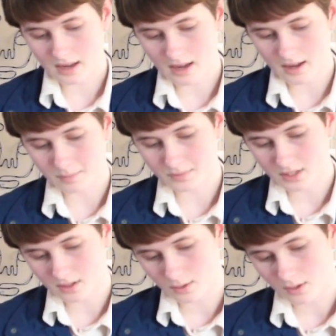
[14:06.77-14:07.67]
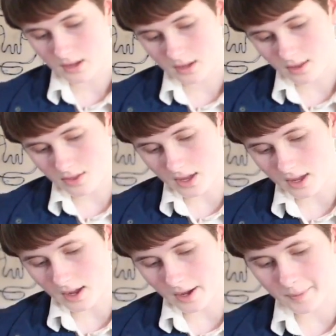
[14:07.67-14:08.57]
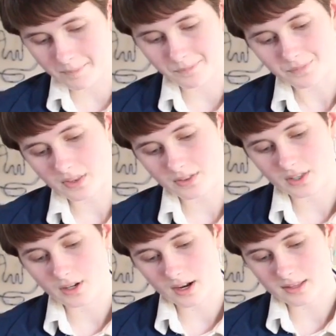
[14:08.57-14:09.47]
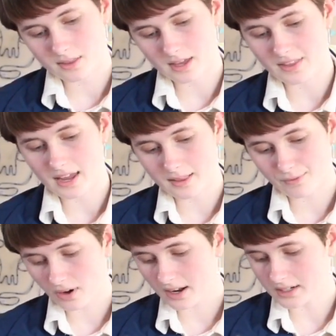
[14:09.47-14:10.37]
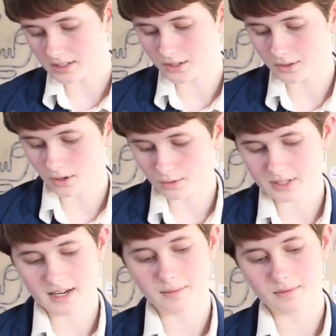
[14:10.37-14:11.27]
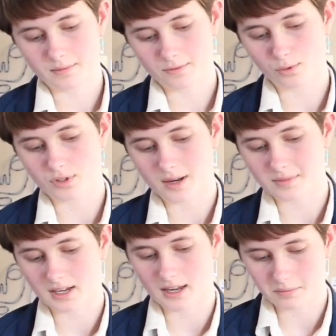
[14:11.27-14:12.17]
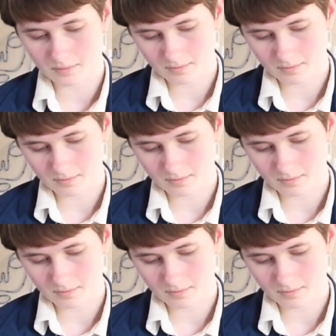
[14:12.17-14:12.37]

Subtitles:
to the 9th and the 8th fret, and you alternate 4 times again.